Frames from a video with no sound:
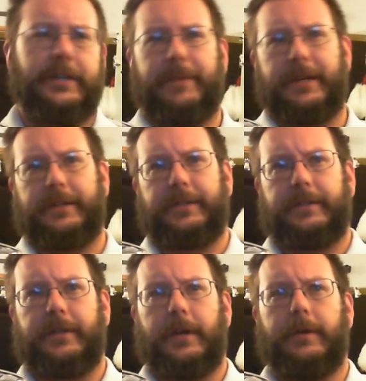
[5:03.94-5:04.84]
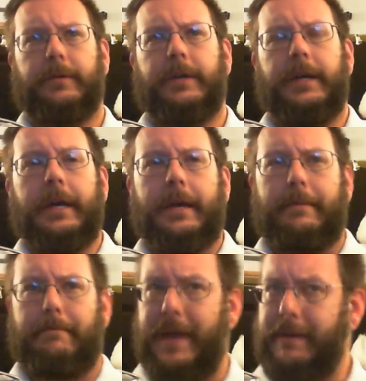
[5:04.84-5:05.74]
beers, so
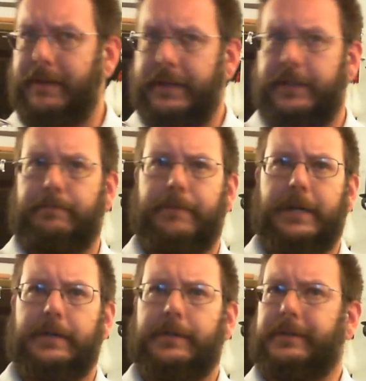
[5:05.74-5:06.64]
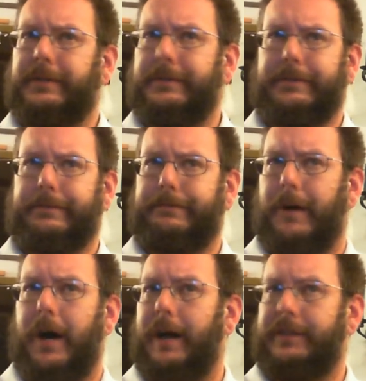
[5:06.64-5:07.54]
maybe this beer's
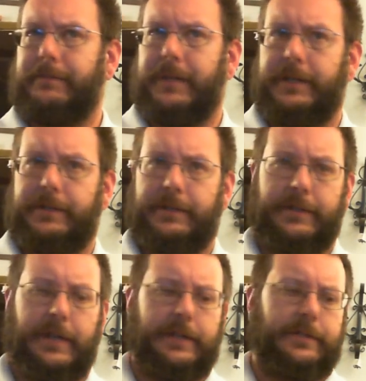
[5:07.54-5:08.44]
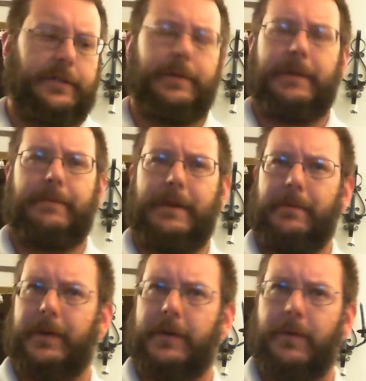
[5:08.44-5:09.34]
awesomeness that so many
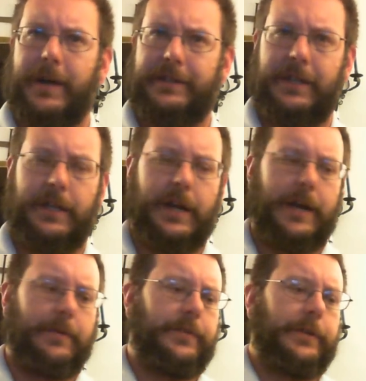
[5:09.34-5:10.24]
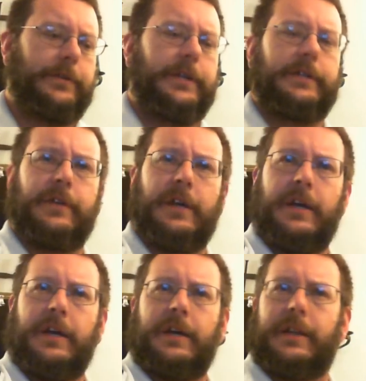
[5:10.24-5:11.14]
people requested that I reviewed this
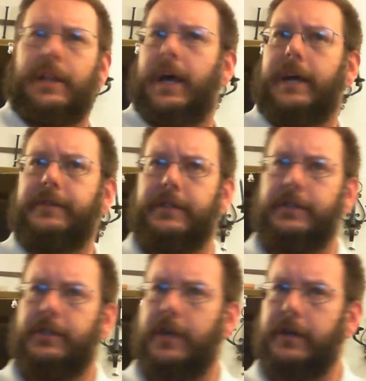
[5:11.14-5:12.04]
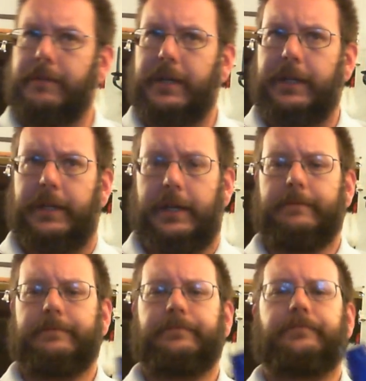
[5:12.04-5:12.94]
lies in its chuggability.
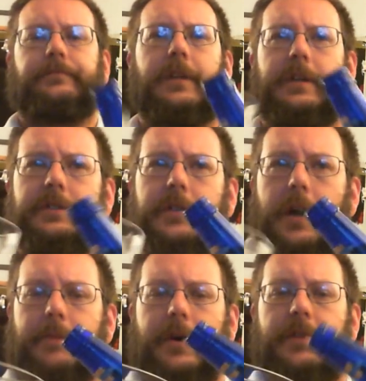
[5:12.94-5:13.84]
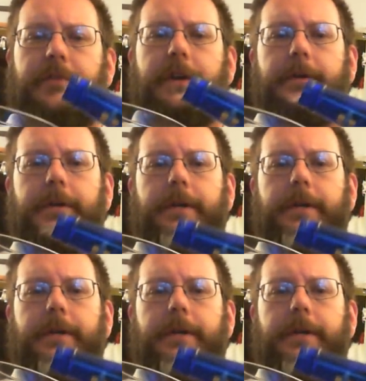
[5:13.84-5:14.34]
Let's top off here